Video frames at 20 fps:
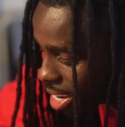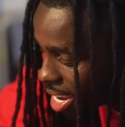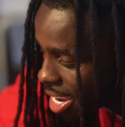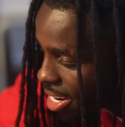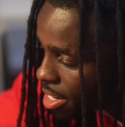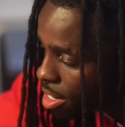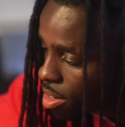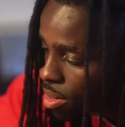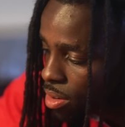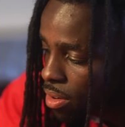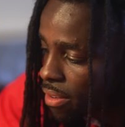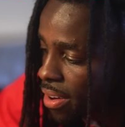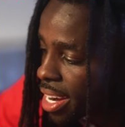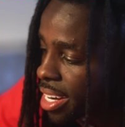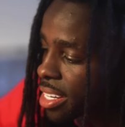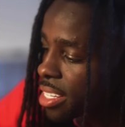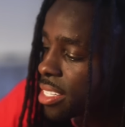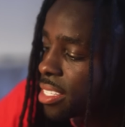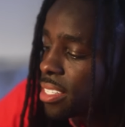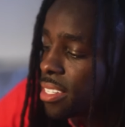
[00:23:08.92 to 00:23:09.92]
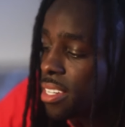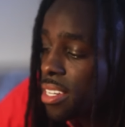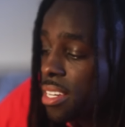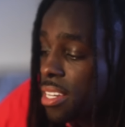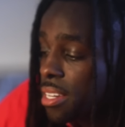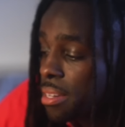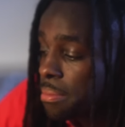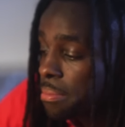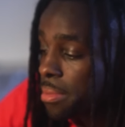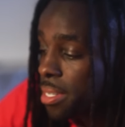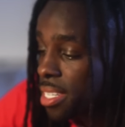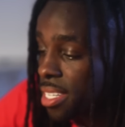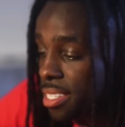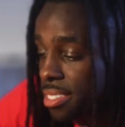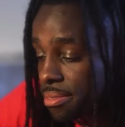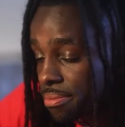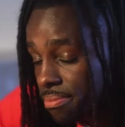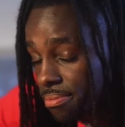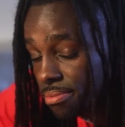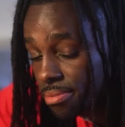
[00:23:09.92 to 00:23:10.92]
Yeah, I know, Granny, but
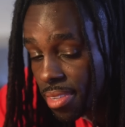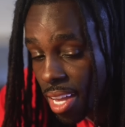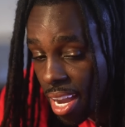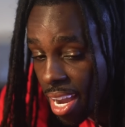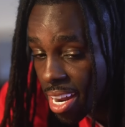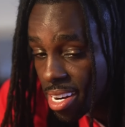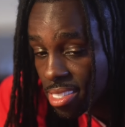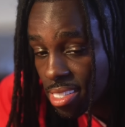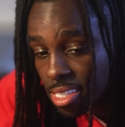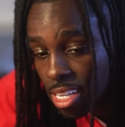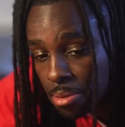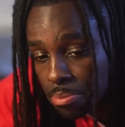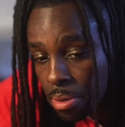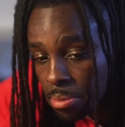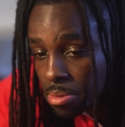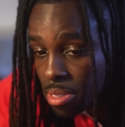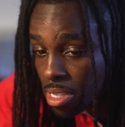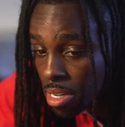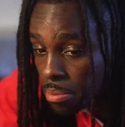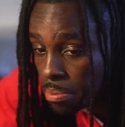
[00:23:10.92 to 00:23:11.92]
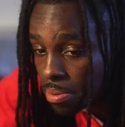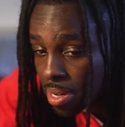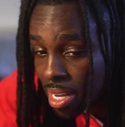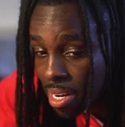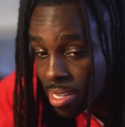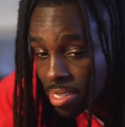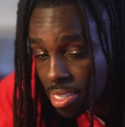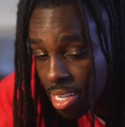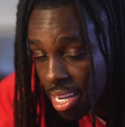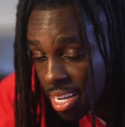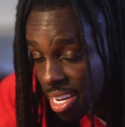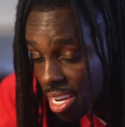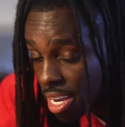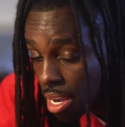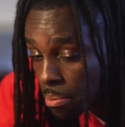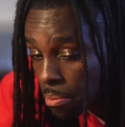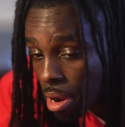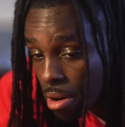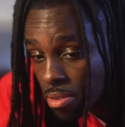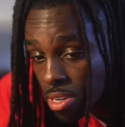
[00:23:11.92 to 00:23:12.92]
I gotta step up to the plate and take
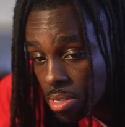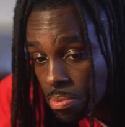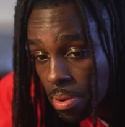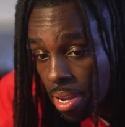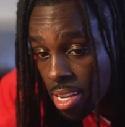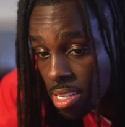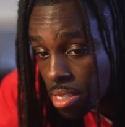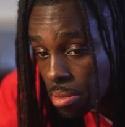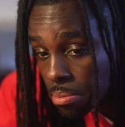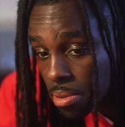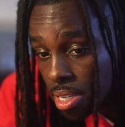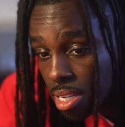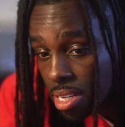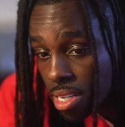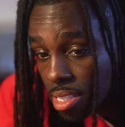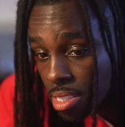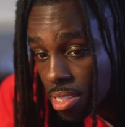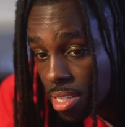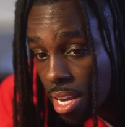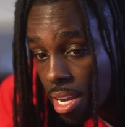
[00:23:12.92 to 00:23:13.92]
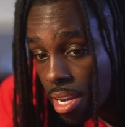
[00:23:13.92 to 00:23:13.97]
care of my responsibilities